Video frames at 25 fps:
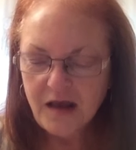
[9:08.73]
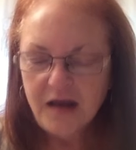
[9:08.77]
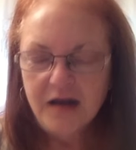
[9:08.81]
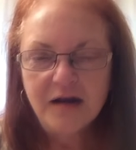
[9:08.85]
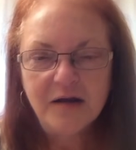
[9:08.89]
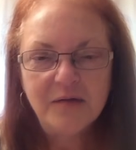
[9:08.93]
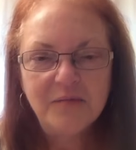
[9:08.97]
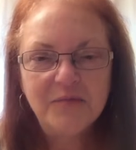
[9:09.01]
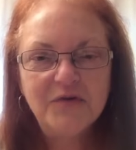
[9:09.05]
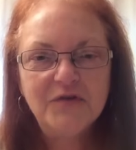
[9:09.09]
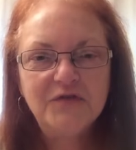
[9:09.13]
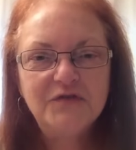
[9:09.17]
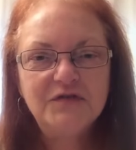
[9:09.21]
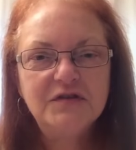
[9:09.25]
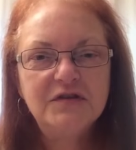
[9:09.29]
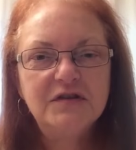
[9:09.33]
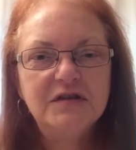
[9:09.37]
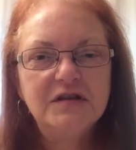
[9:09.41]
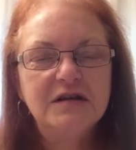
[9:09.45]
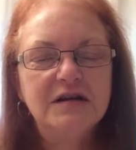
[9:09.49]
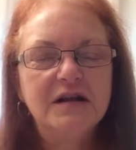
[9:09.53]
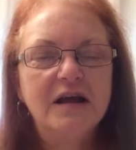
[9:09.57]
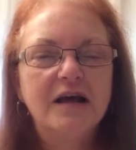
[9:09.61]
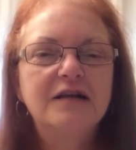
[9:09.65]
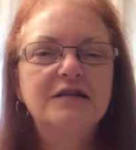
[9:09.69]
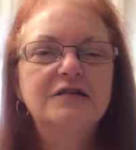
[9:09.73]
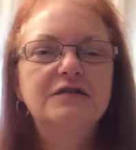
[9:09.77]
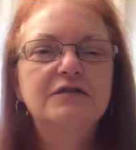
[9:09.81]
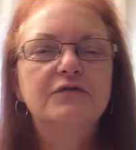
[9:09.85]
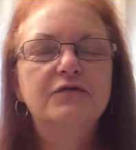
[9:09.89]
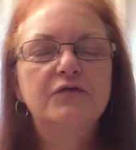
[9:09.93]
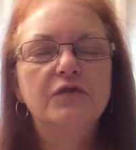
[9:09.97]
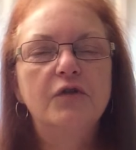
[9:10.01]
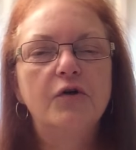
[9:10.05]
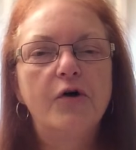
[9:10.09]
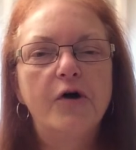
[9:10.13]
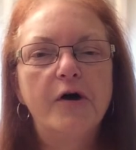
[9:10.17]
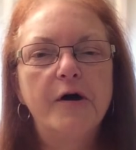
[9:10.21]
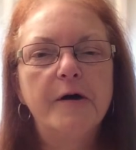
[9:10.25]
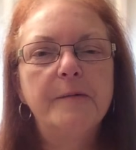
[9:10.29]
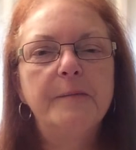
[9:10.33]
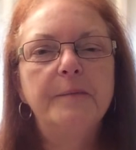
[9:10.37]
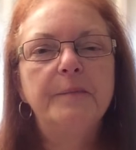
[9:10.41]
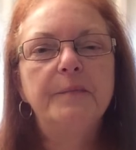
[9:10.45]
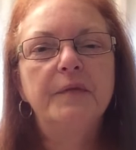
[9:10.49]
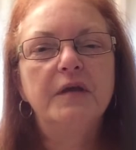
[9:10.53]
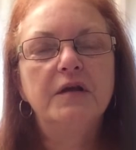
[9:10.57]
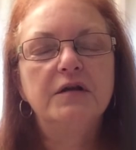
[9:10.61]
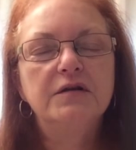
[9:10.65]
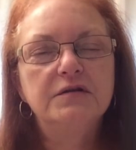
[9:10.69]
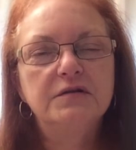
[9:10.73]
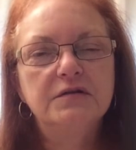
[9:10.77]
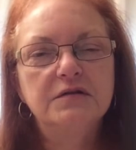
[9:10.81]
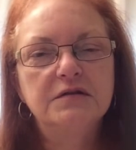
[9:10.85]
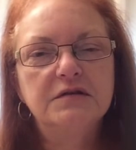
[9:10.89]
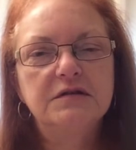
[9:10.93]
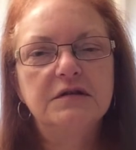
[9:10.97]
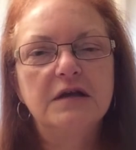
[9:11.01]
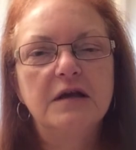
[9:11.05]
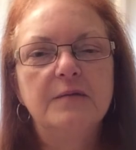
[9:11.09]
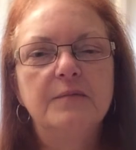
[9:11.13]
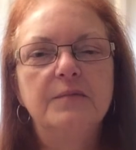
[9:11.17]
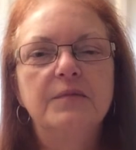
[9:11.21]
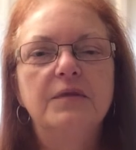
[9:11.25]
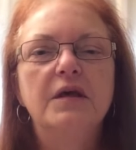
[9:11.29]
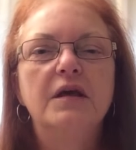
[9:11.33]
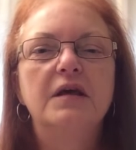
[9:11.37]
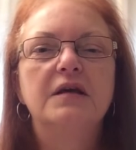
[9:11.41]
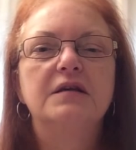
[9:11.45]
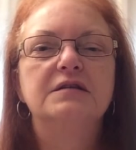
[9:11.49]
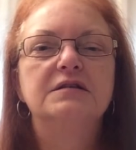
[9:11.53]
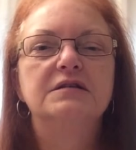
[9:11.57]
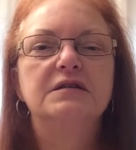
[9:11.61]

Now move to the next floor and do the same thing.